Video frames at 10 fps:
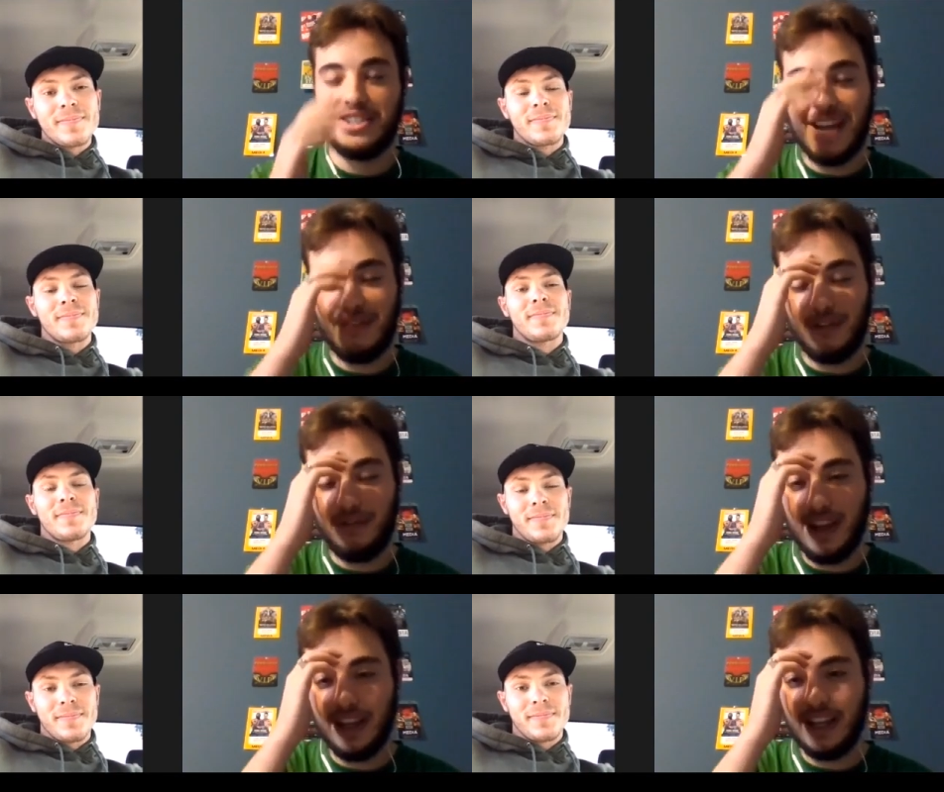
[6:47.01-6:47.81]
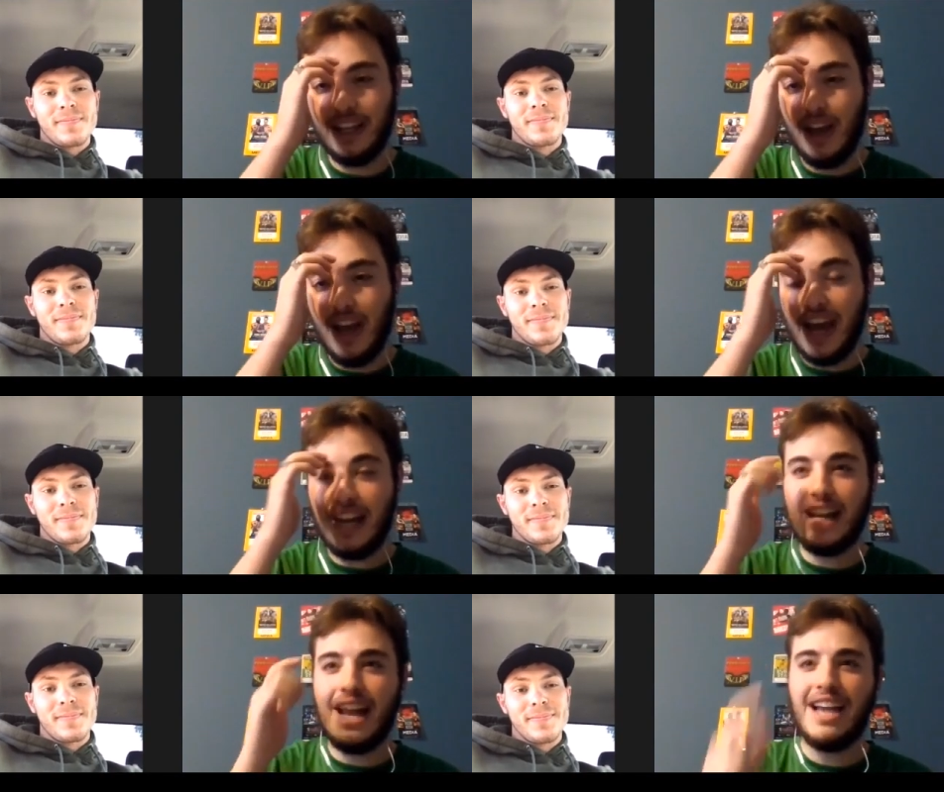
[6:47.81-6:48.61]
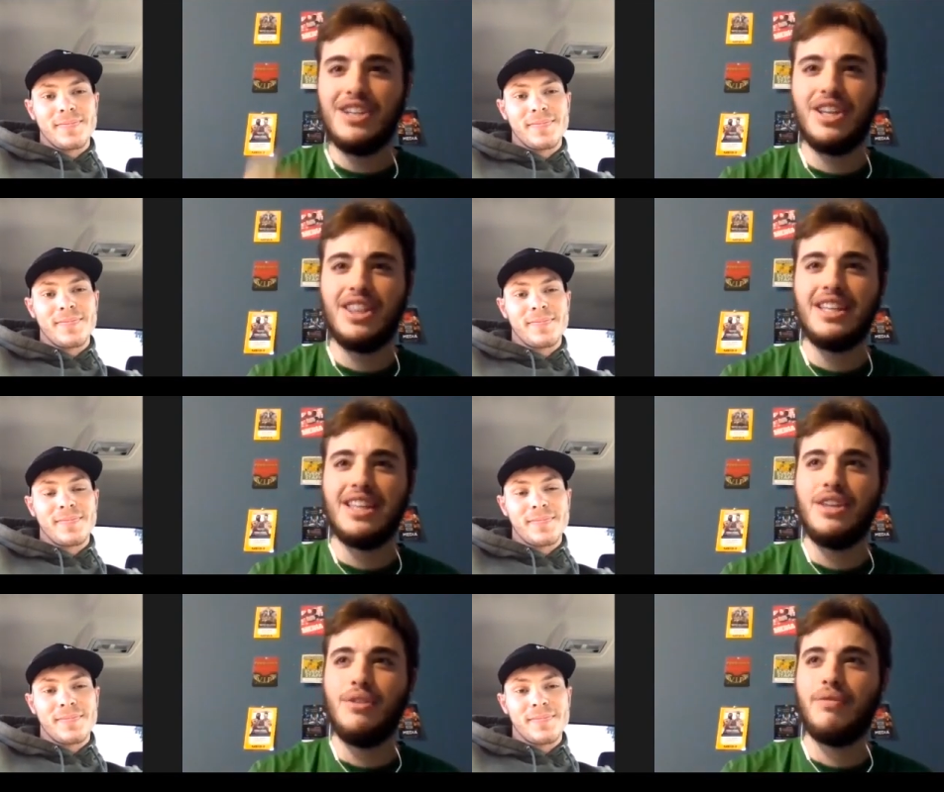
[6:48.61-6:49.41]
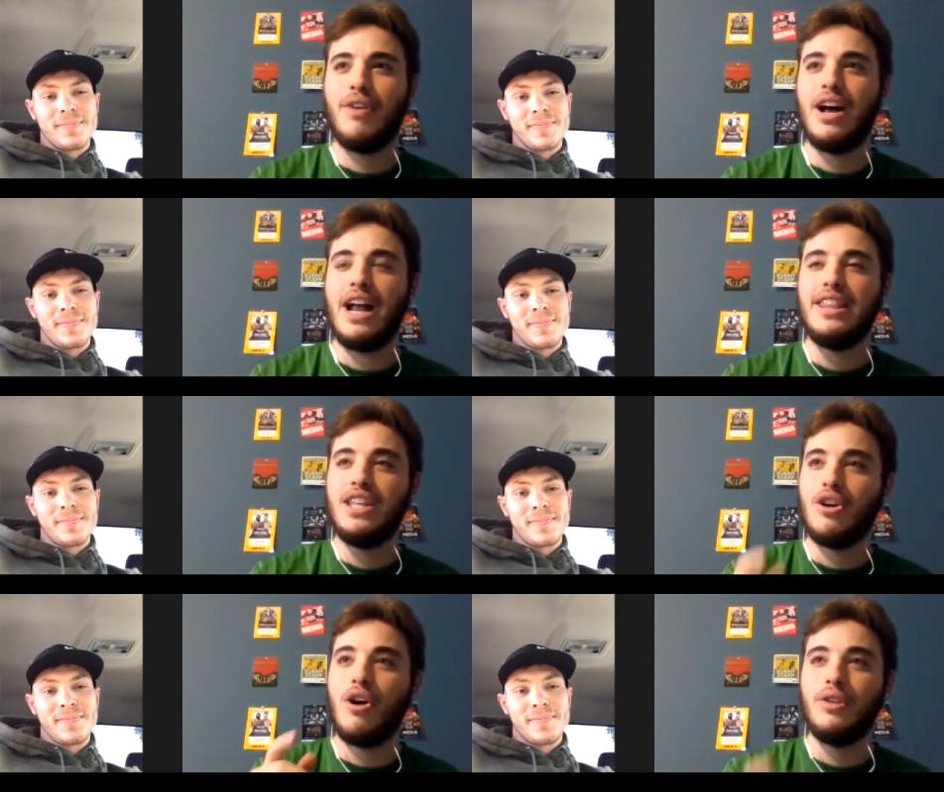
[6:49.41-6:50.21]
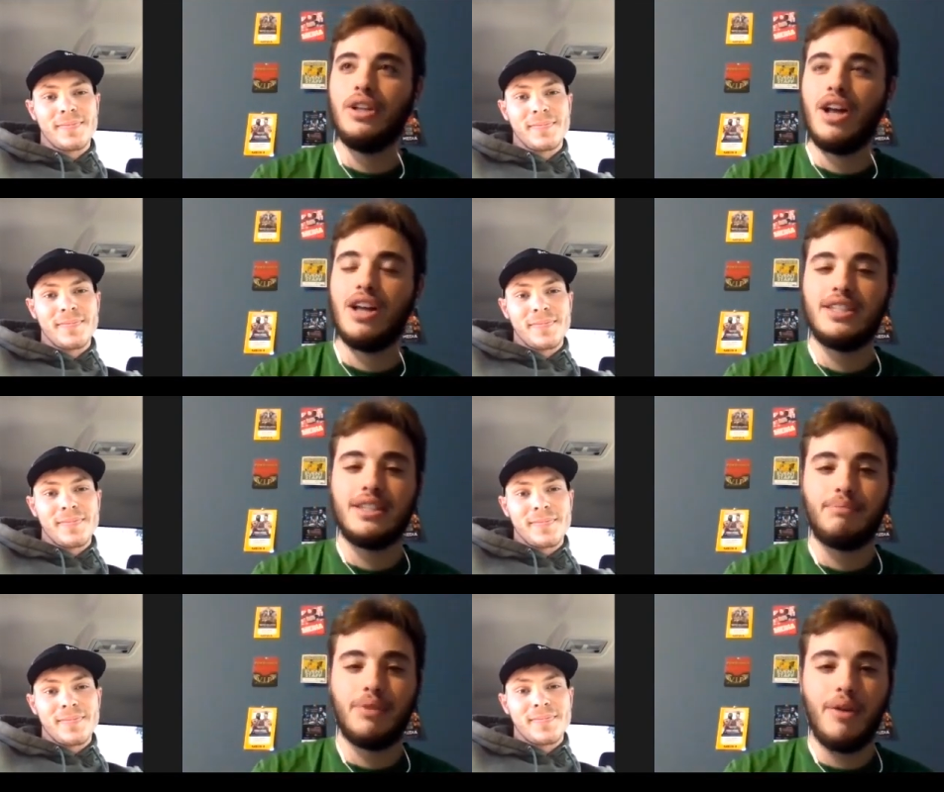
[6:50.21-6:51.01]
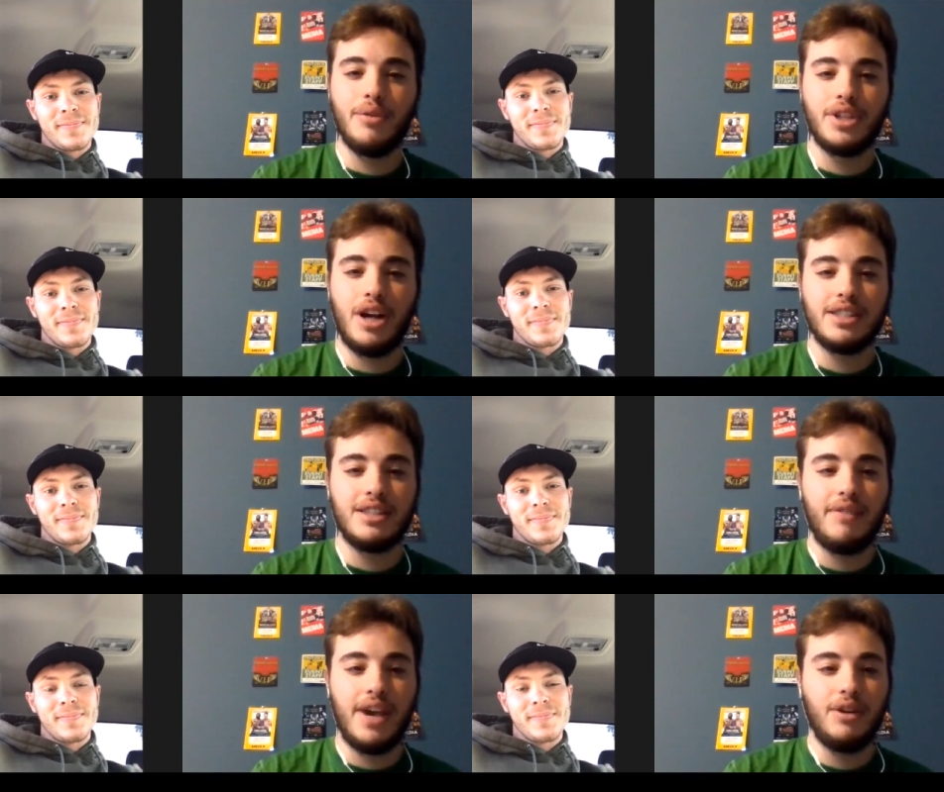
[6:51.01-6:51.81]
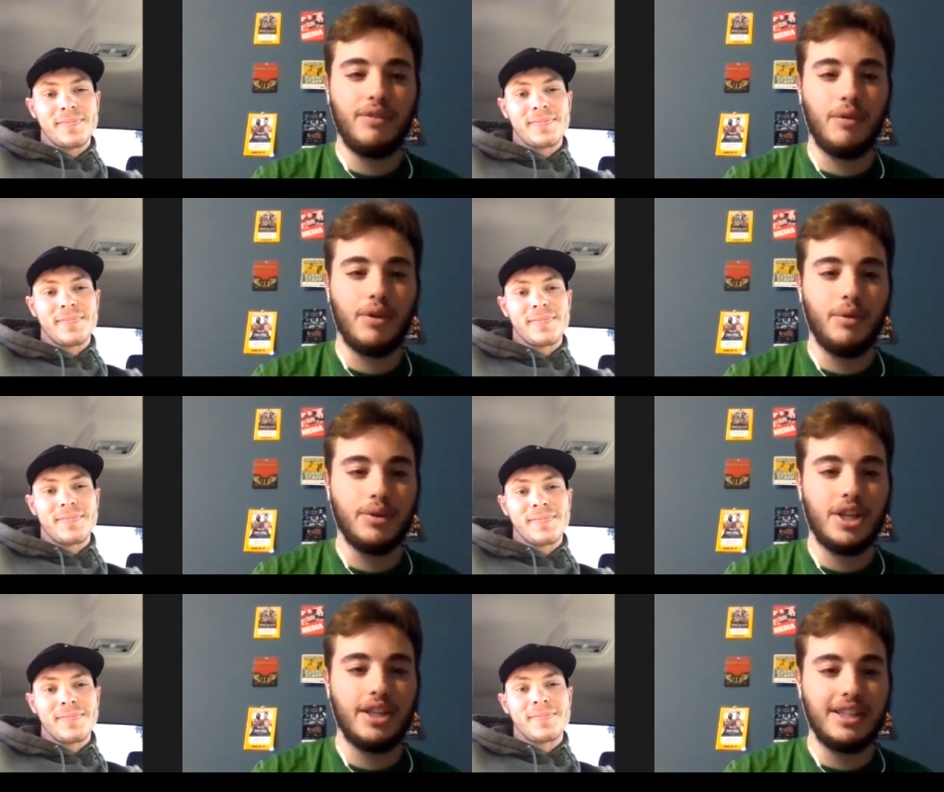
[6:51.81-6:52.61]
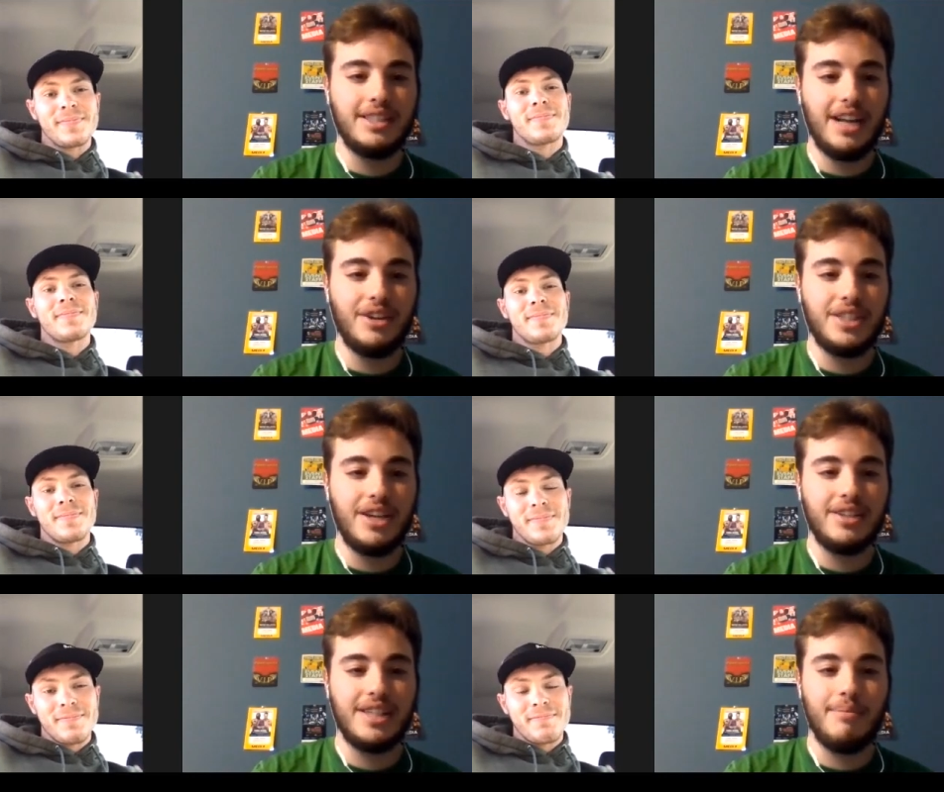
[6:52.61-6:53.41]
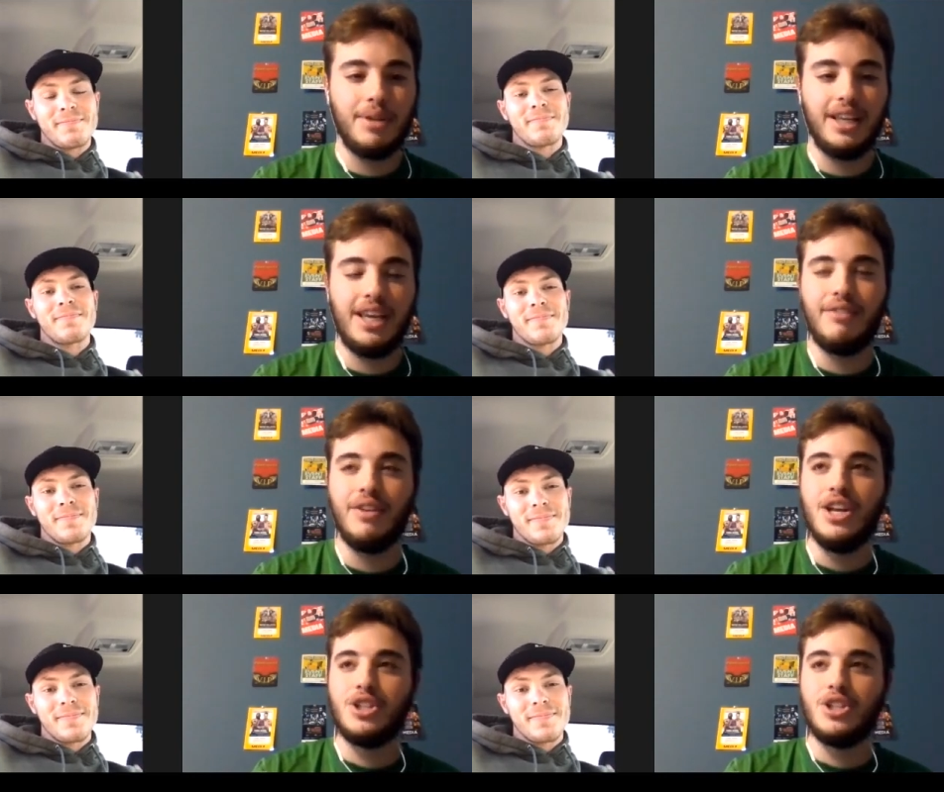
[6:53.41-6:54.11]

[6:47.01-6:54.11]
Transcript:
Speaker 1: just have a feeling and and I actually think that you fought. I think your only loss as a pro was to Austin Vanderford, who was on the Contender Series, I believe.